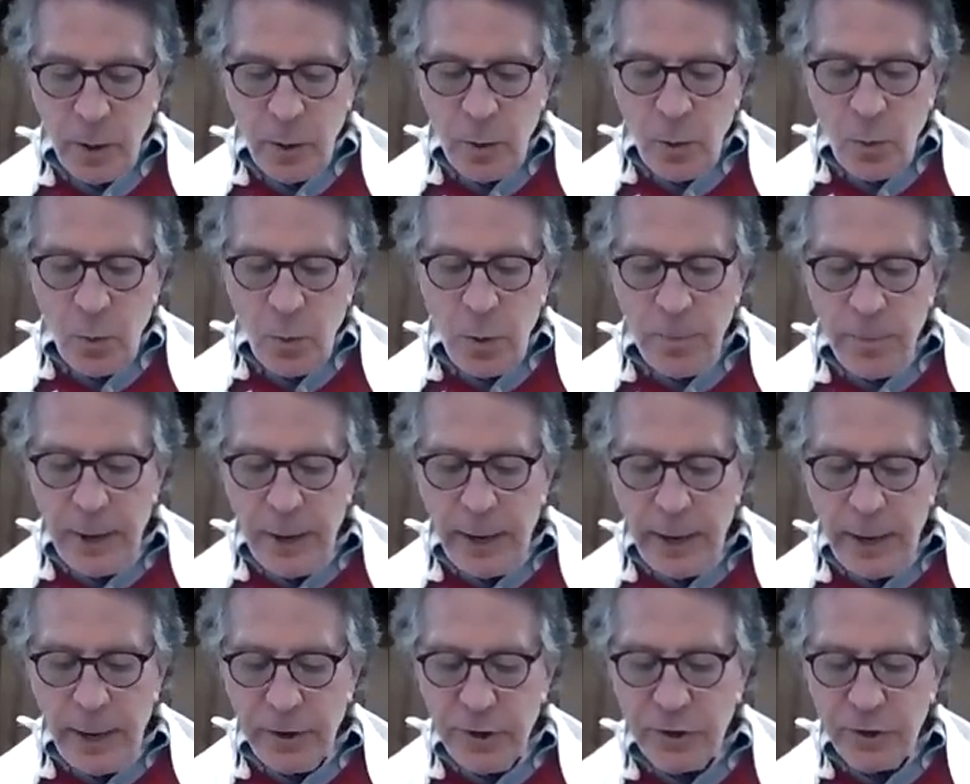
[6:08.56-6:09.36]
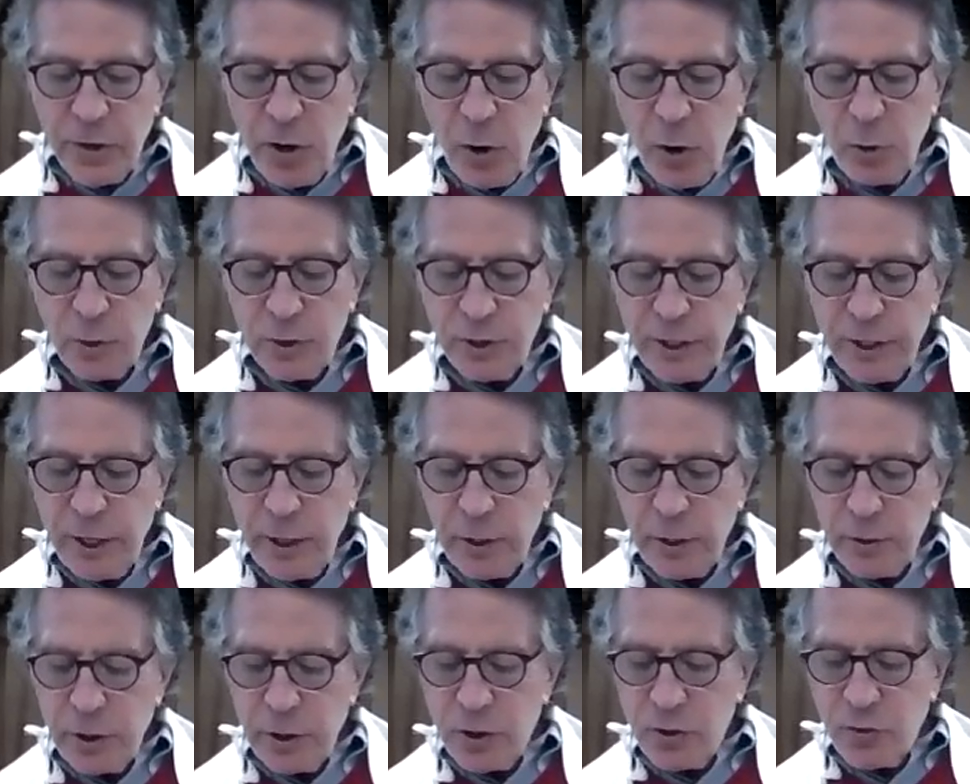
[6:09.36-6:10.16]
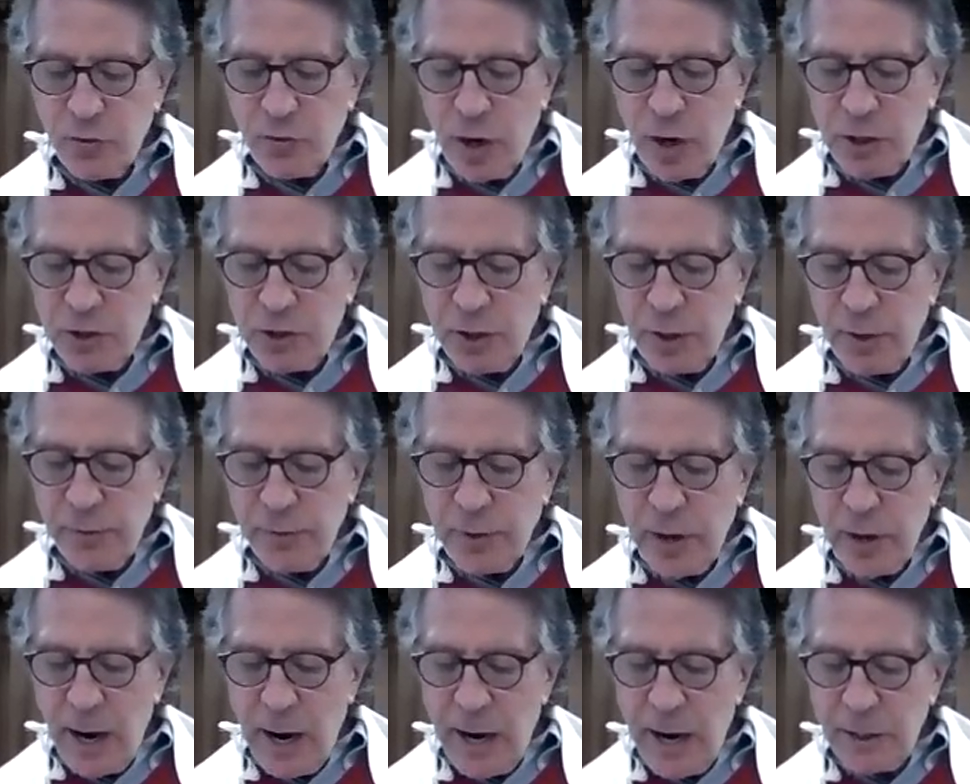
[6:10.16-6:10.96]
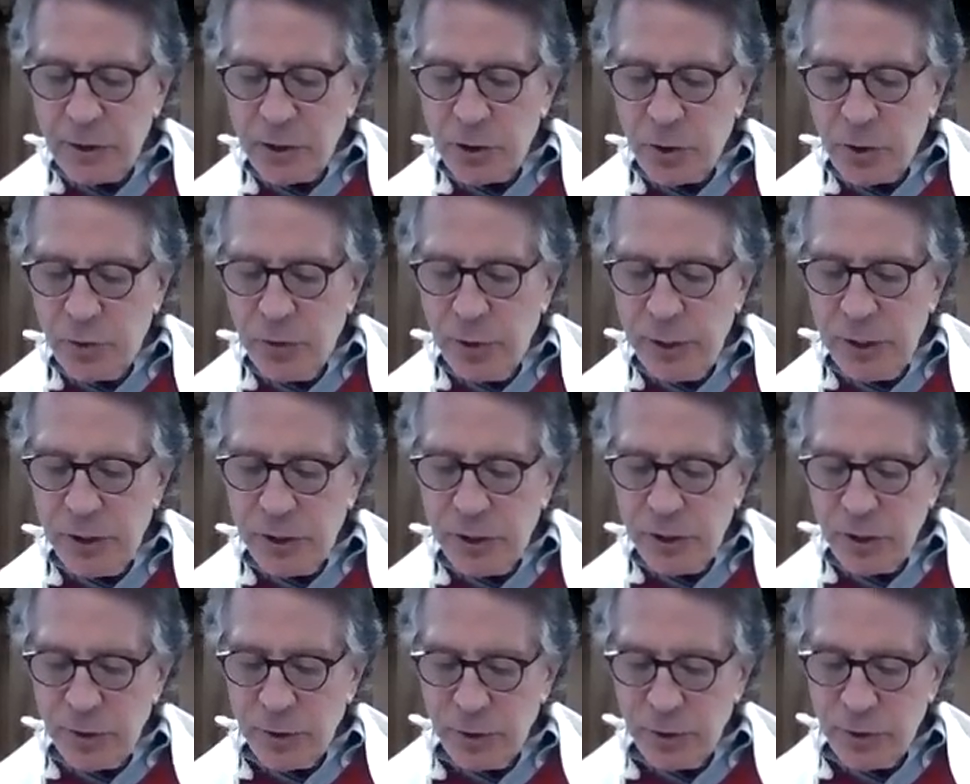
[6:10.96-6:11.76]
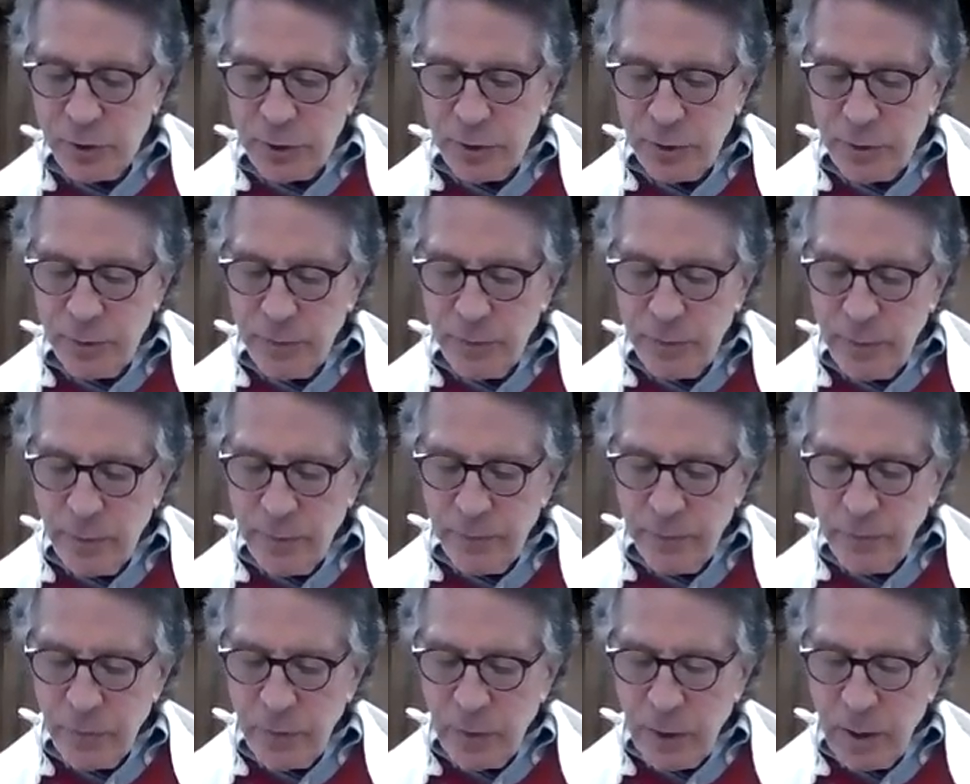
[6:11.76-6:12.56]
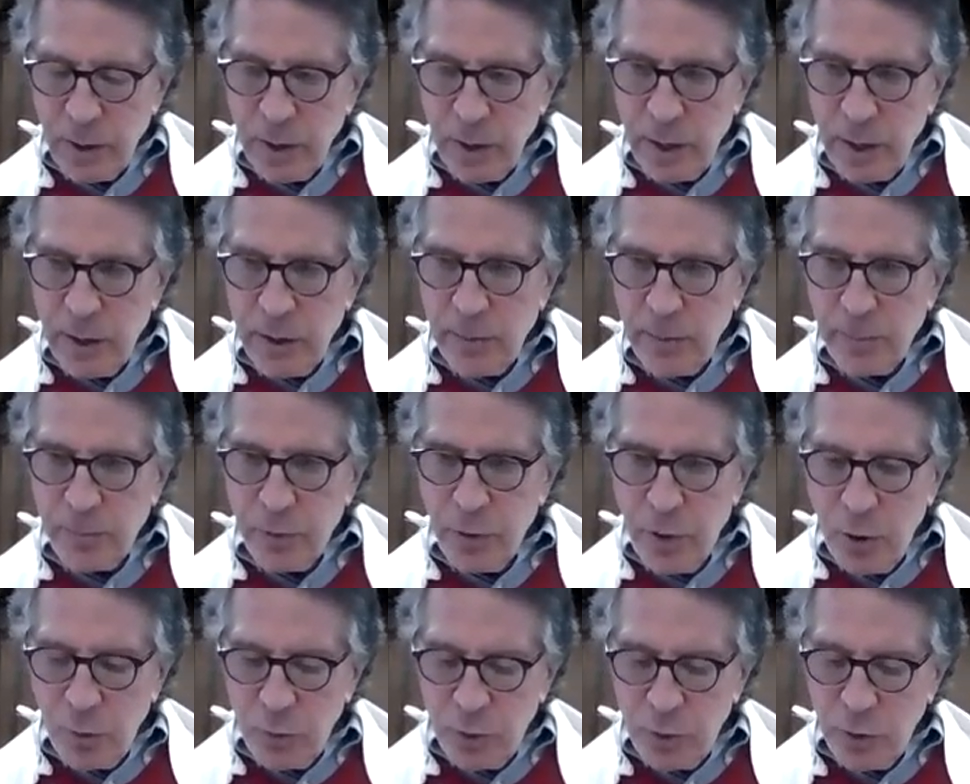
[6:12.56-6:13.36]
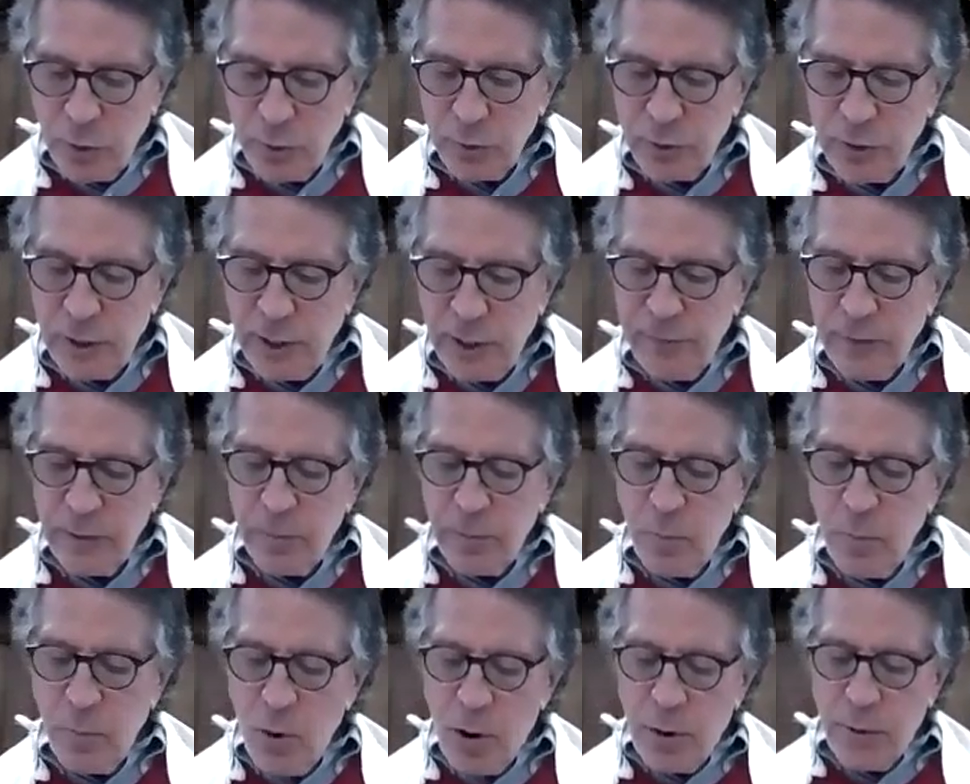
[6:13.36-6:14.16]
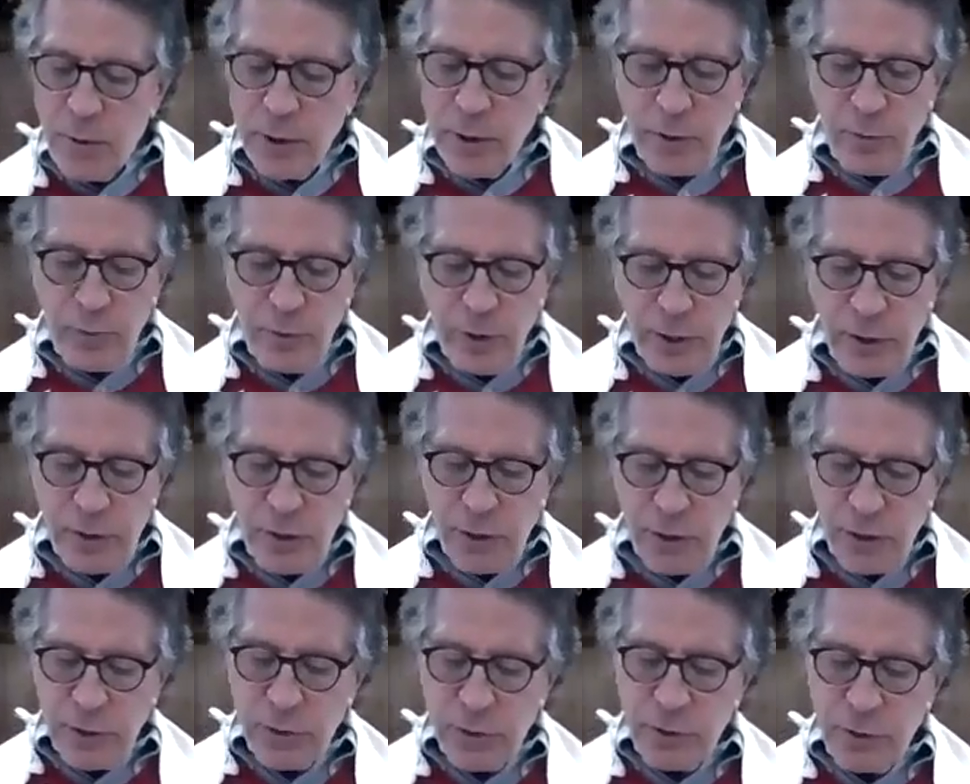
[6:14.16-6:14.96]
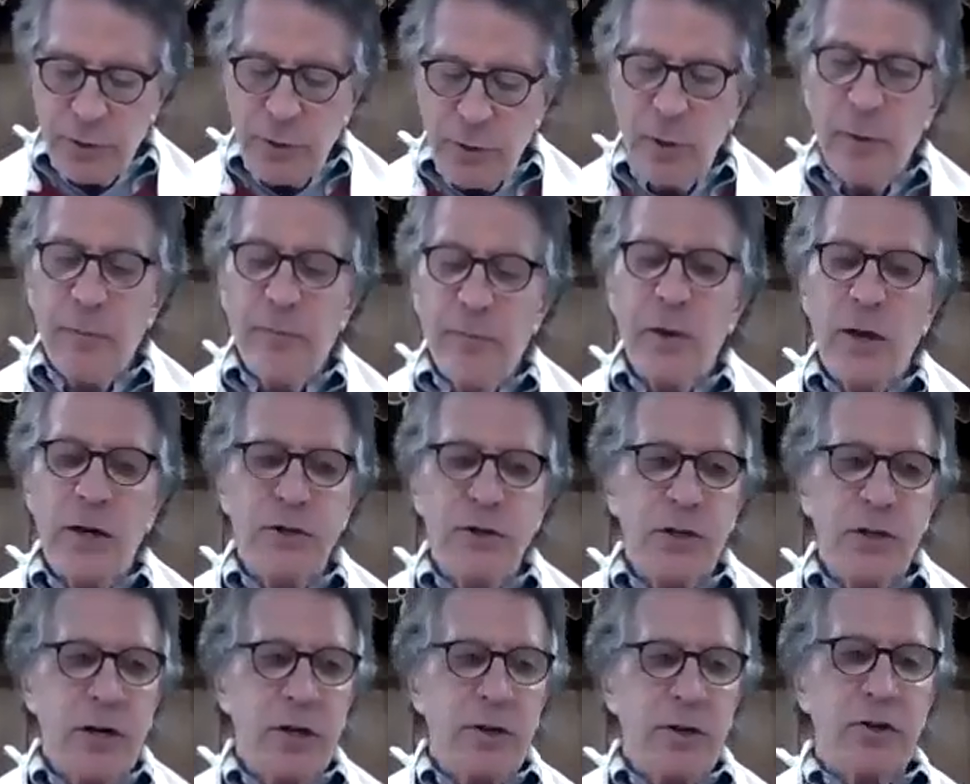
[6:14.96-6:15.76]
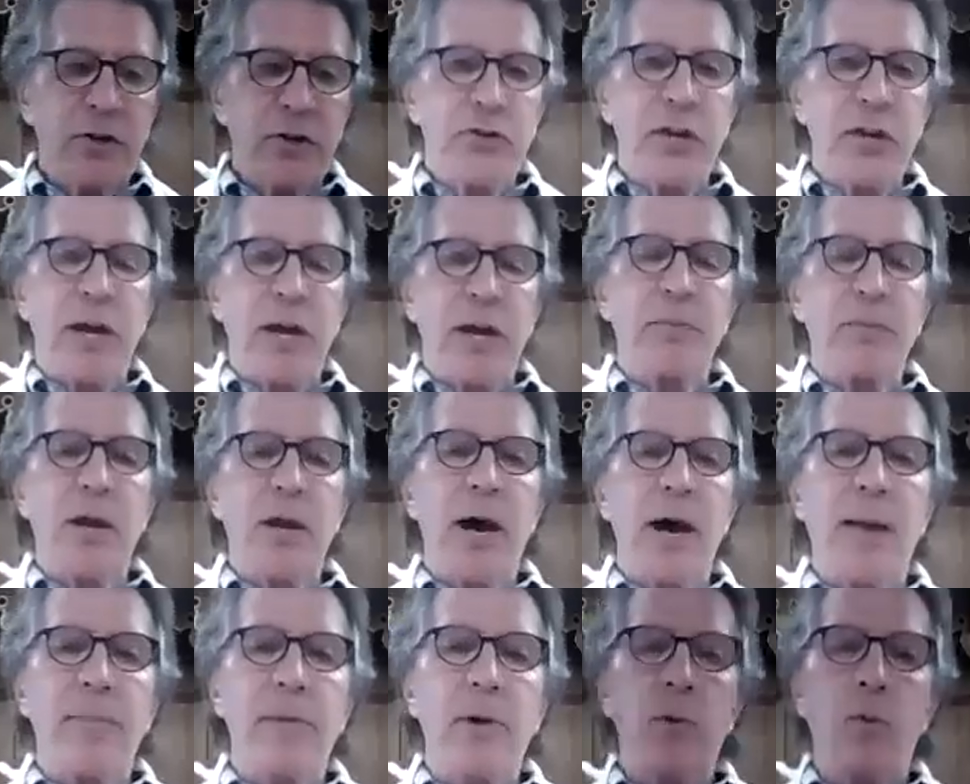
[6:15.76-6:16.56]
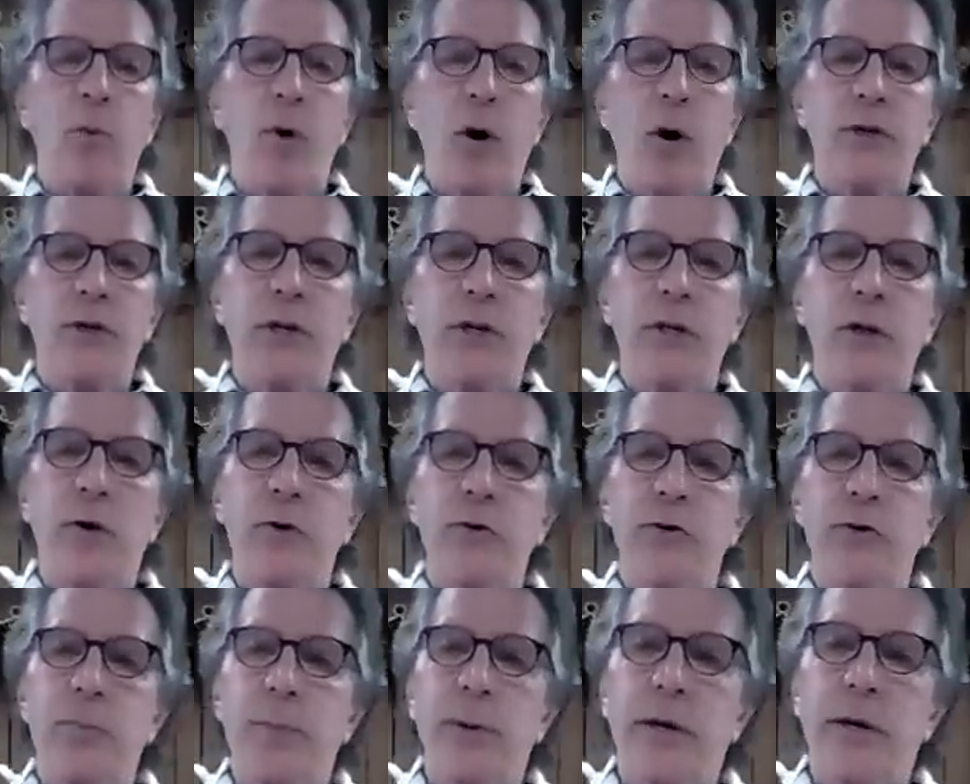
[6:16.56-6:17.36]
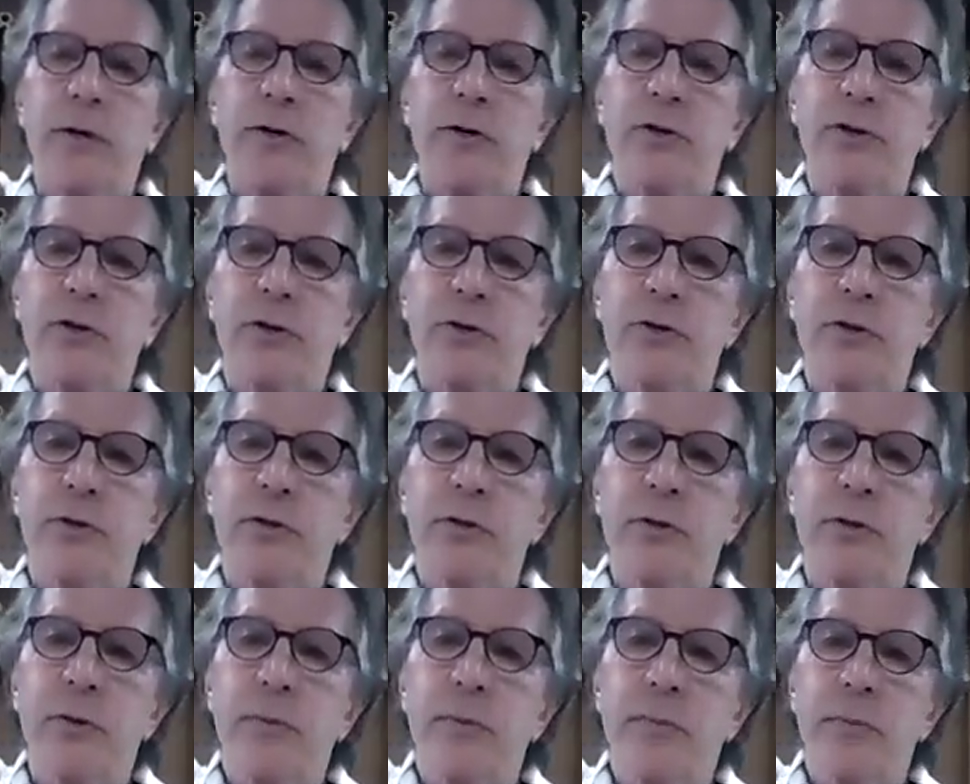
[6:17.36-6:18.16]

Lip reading: What made this wholesale destruction of God's creatures and the produce even more egregious is that at the same time you're watching those pictures,